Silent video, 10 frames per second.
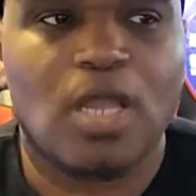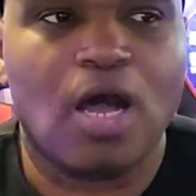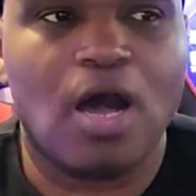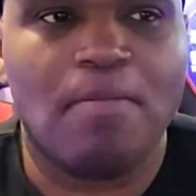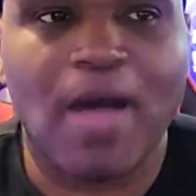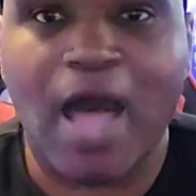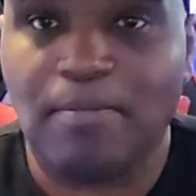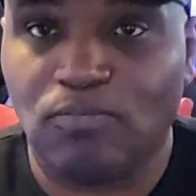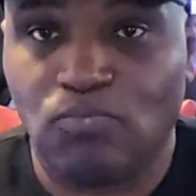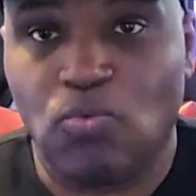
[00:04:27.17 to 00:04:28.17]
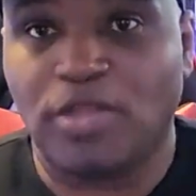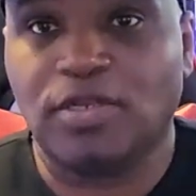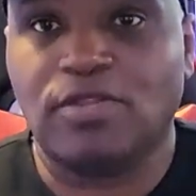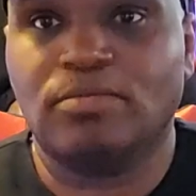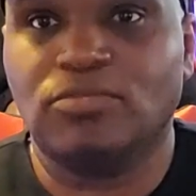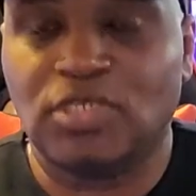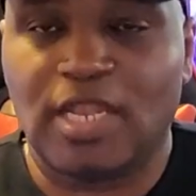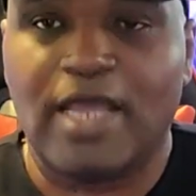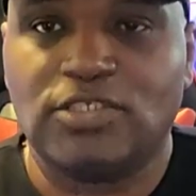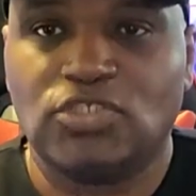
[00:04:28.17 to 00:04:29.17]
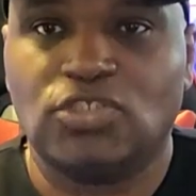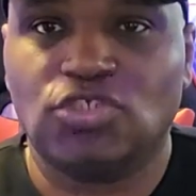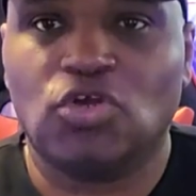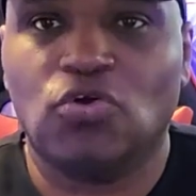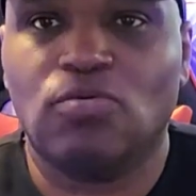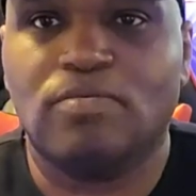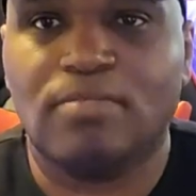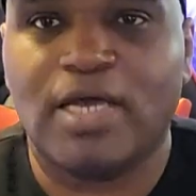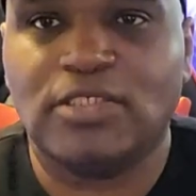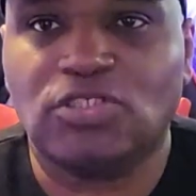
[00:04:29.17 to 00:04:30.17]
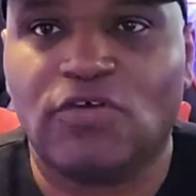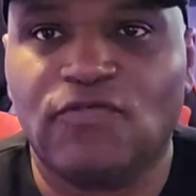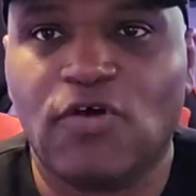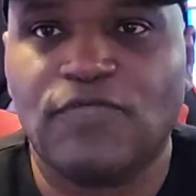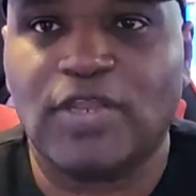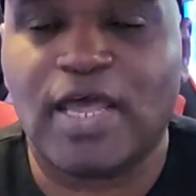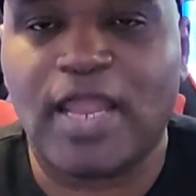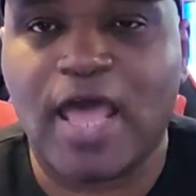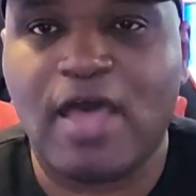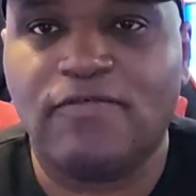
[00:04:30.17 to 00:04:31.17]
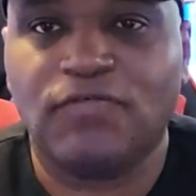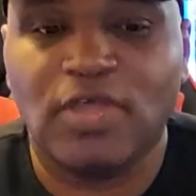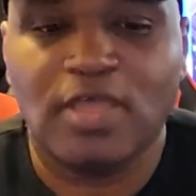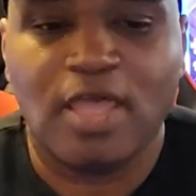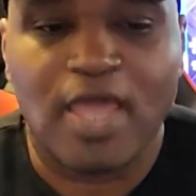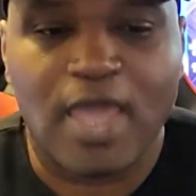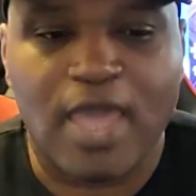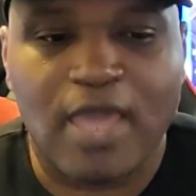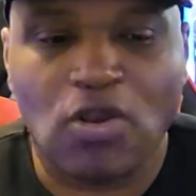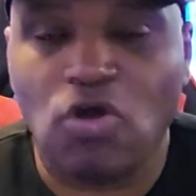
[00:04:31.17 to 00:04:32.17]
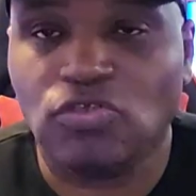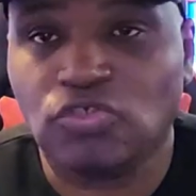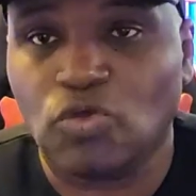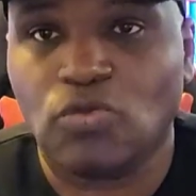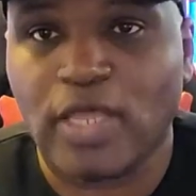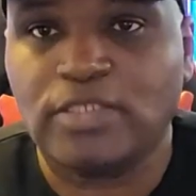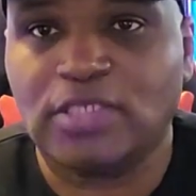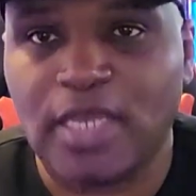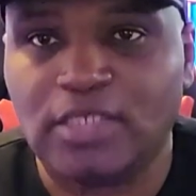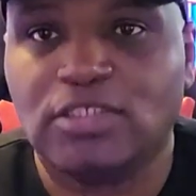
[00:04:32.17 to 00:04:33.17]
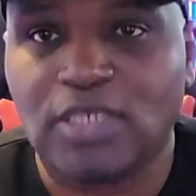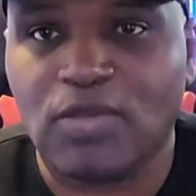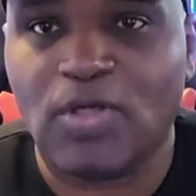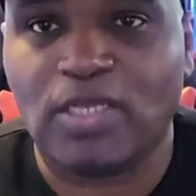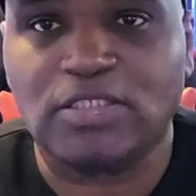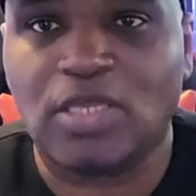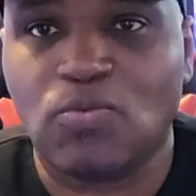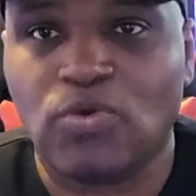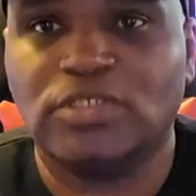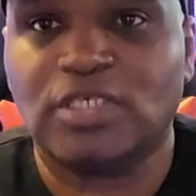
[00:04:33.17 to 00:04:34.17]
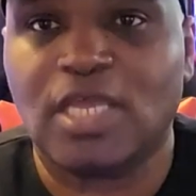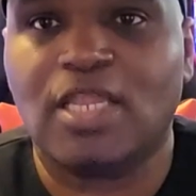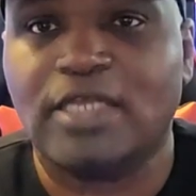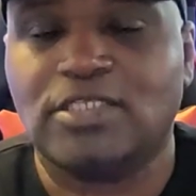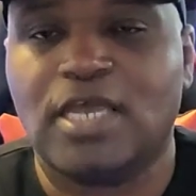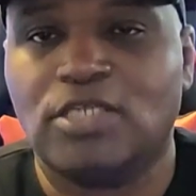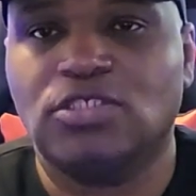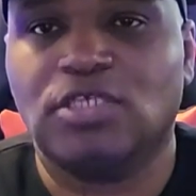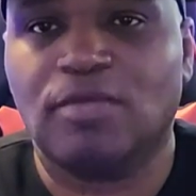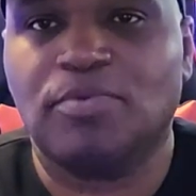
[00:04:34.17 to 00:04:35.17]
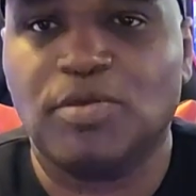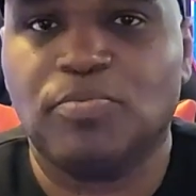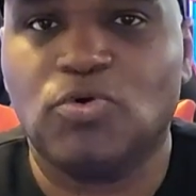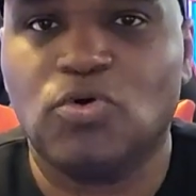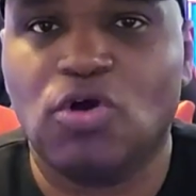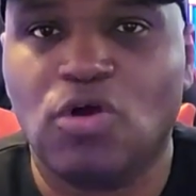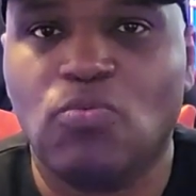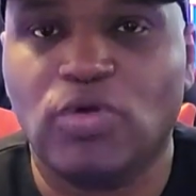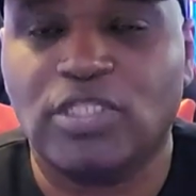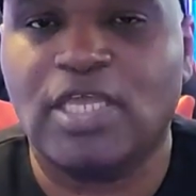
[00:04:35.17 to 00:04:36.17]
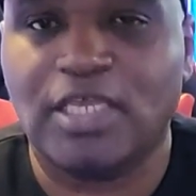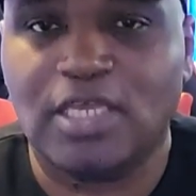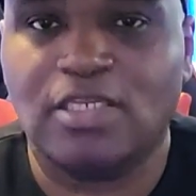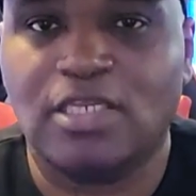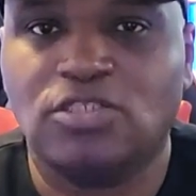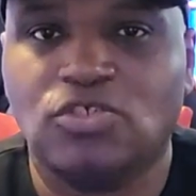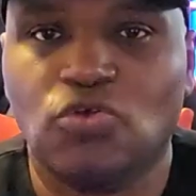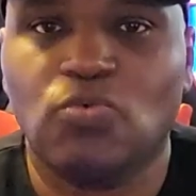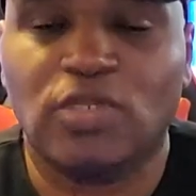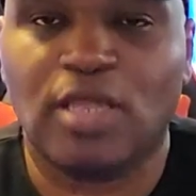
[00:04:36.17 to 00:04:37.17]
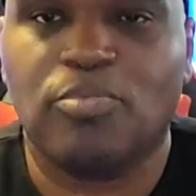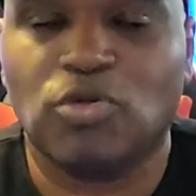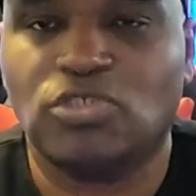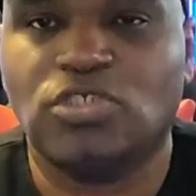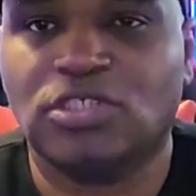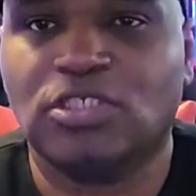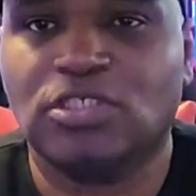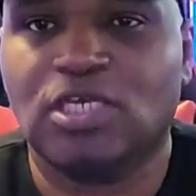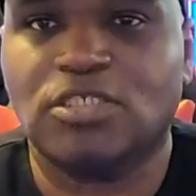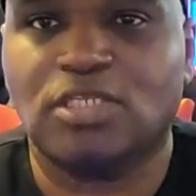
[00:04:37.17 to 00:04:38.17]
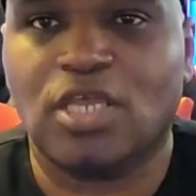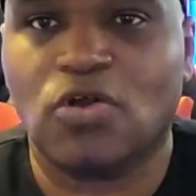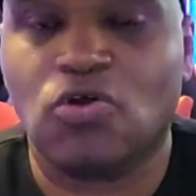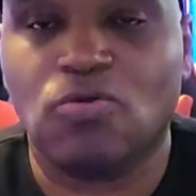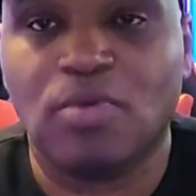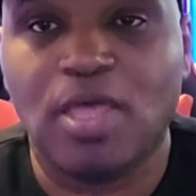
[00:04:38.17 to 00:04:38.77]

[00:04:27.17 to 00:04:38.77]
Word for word: um, I'm one of them to like to show my stuff off that I have and also like to educate like I said once again like to educate people on what they're getting into when they purchase these things in their home